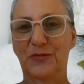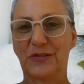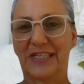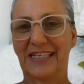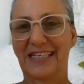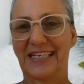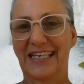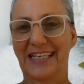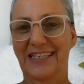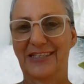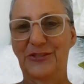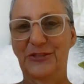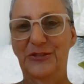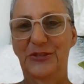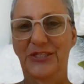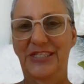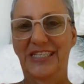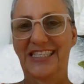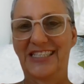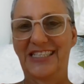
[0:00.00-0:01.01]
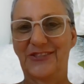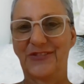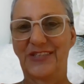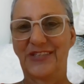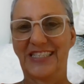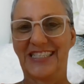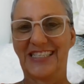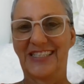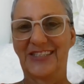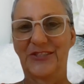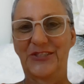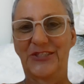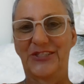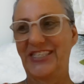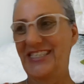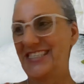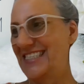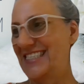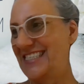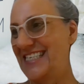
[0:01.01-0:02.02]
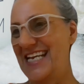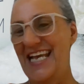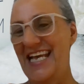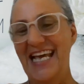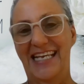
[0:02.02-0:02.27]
done our New Year's resolutions,